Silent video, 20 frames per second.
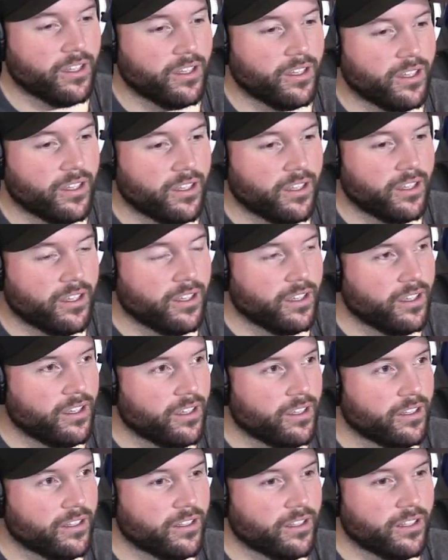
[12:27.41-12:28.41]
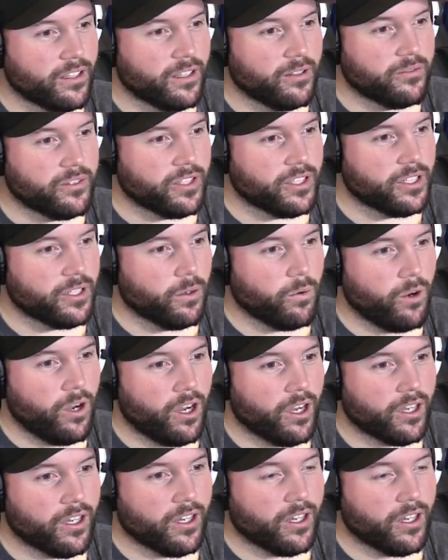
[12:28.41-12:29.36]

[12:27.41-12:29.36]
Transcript: Crosby makes his way to the plate